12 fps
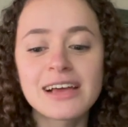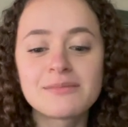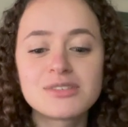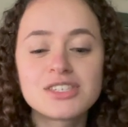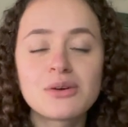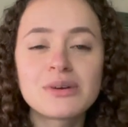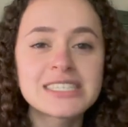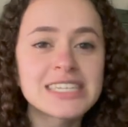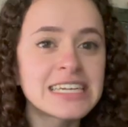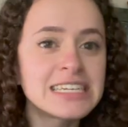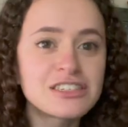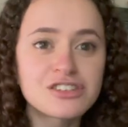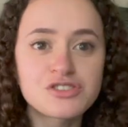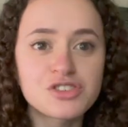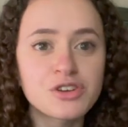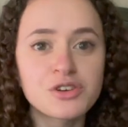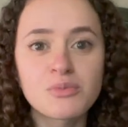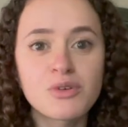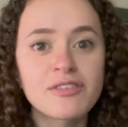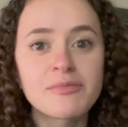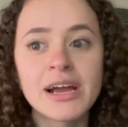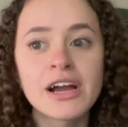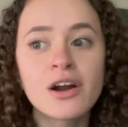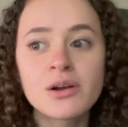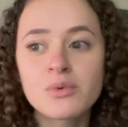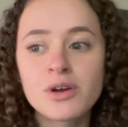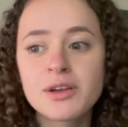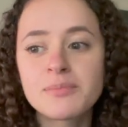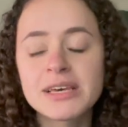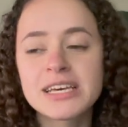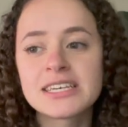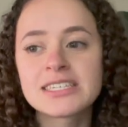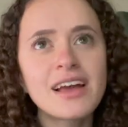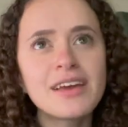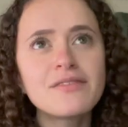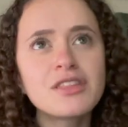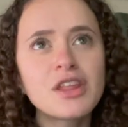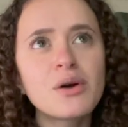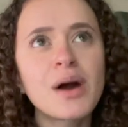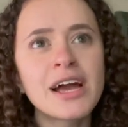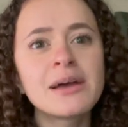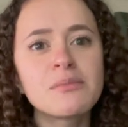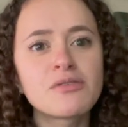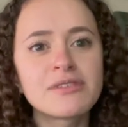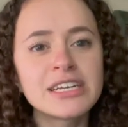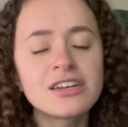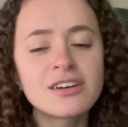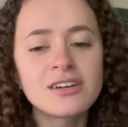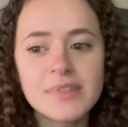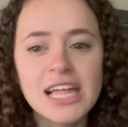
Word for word: I'm so excited to show you more of my artwork because even though I am a reader,